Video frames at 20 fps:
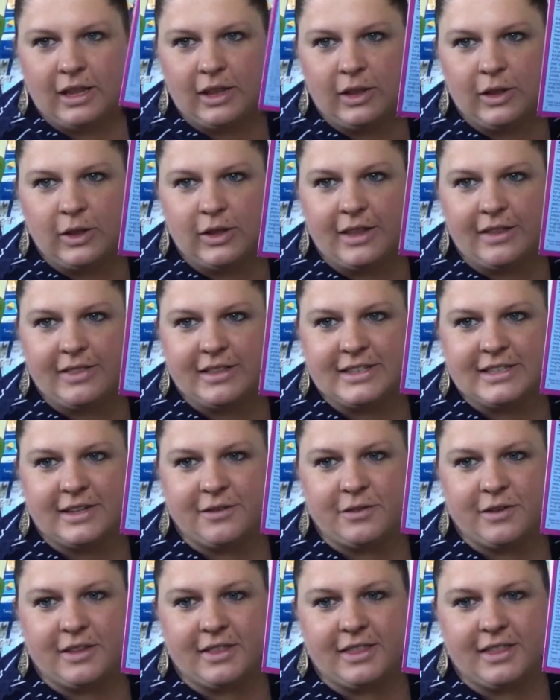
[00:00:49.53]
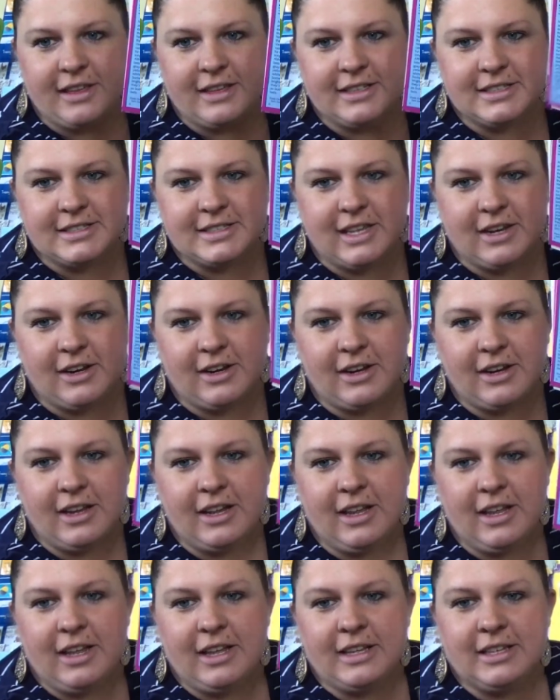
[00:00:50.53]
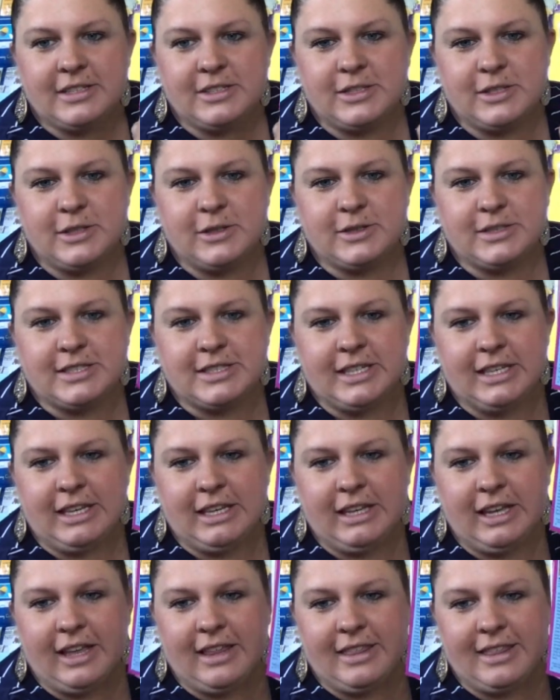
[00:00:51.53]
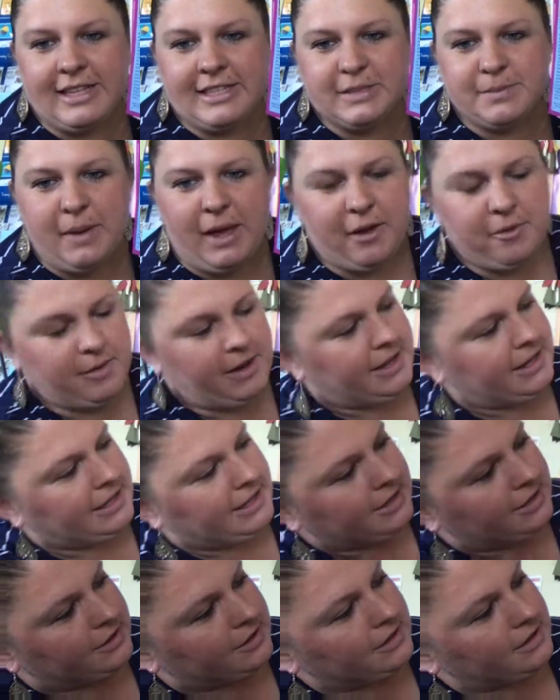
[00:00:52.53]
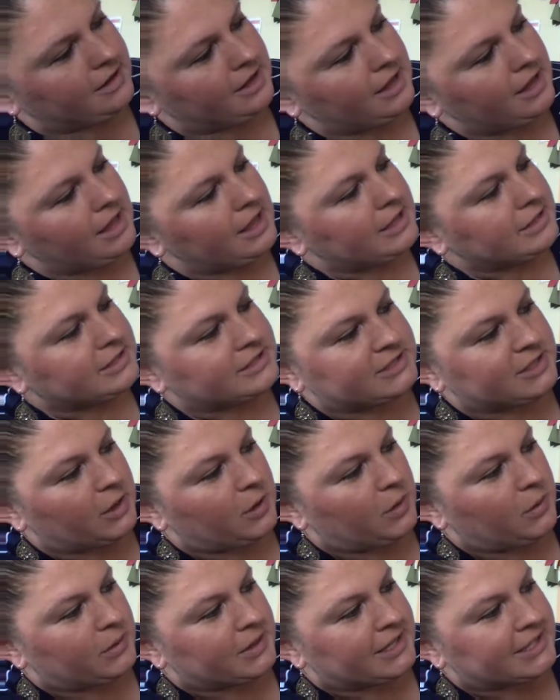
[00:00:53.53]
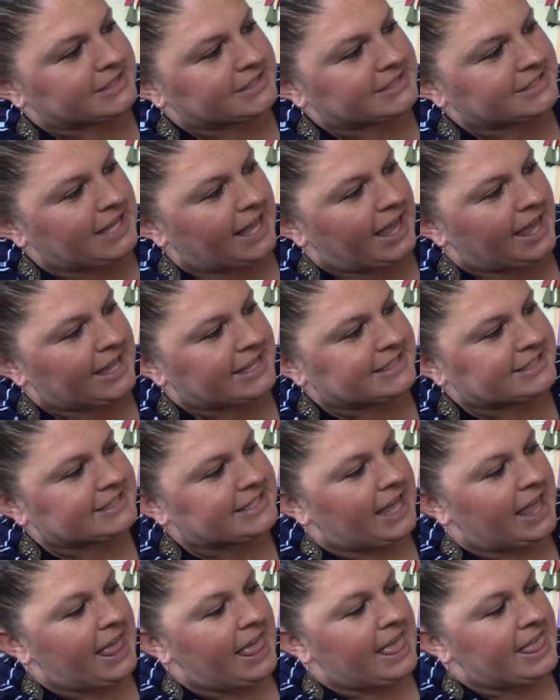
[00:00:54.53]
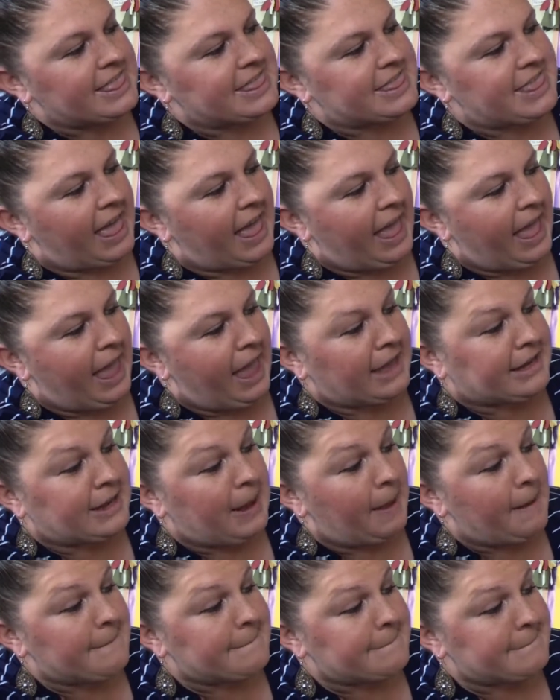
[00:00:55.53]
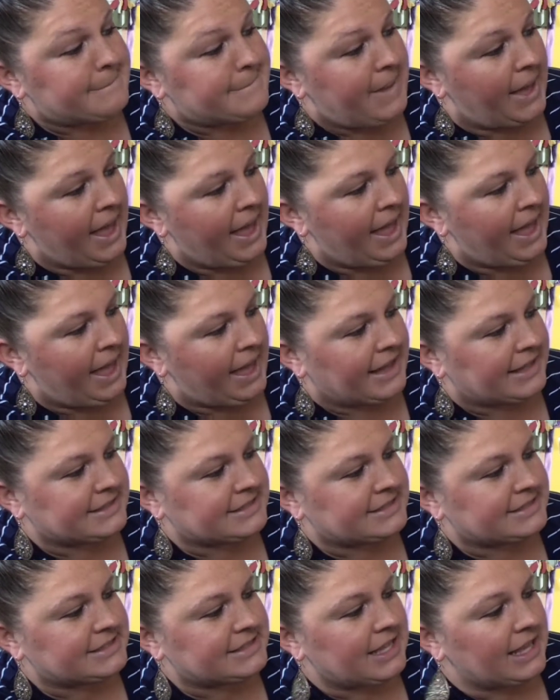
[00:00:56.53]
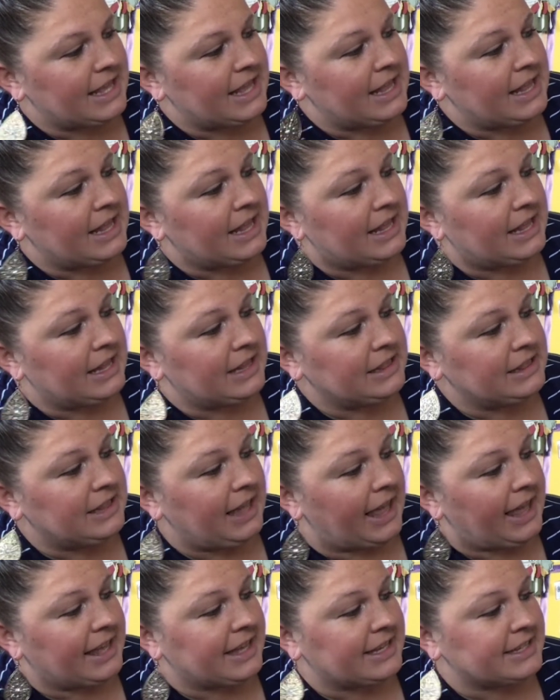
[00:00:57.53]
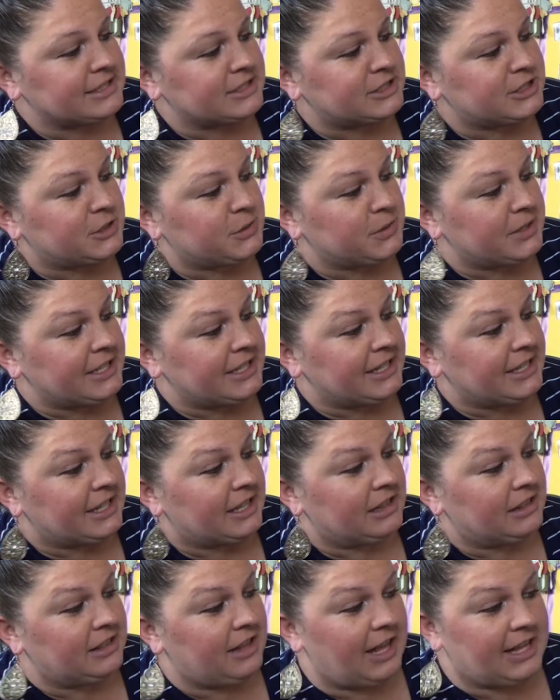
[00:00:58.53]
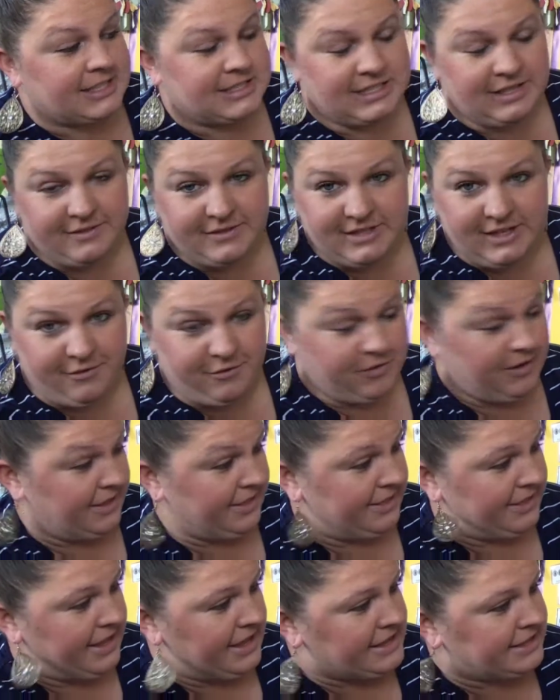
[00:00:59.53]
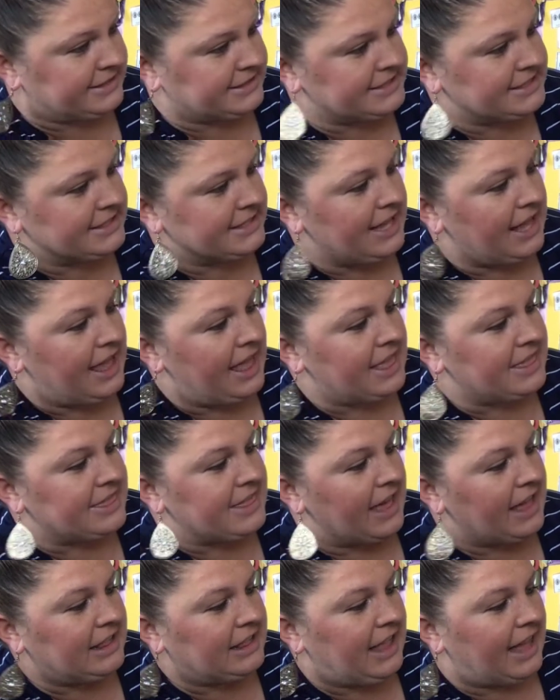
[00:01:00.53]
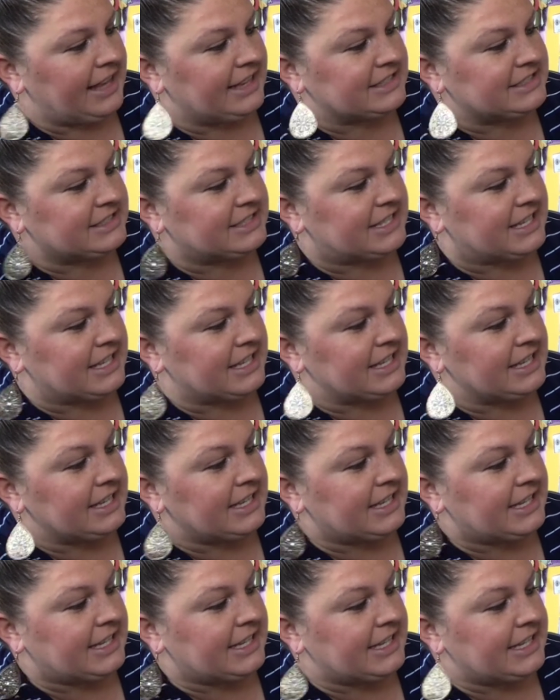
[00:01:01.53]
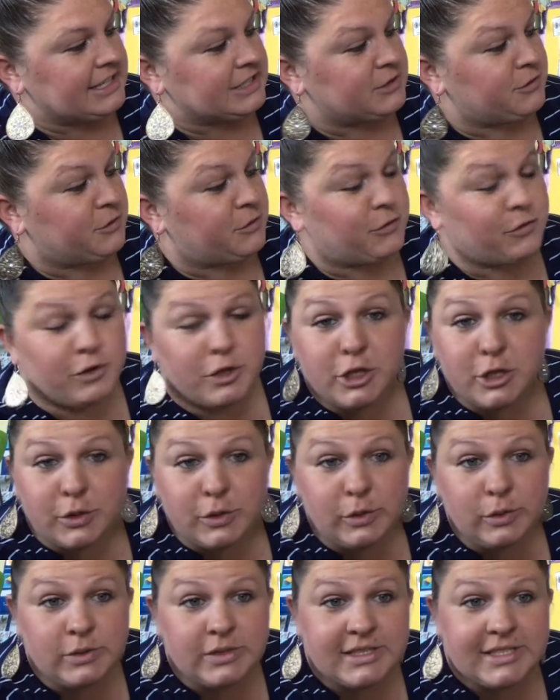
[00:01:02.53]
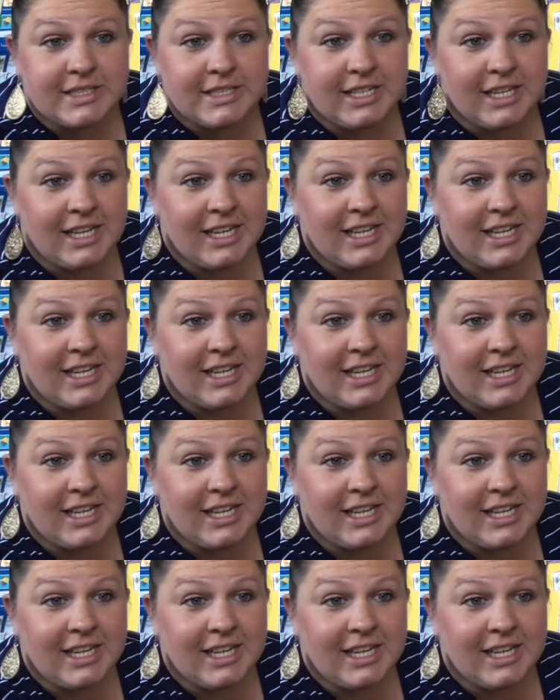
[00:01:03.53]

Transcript: Look at the different things there. Do you see this bat right here? So it says that bats like to eat lots of different things. They like to eat fruit,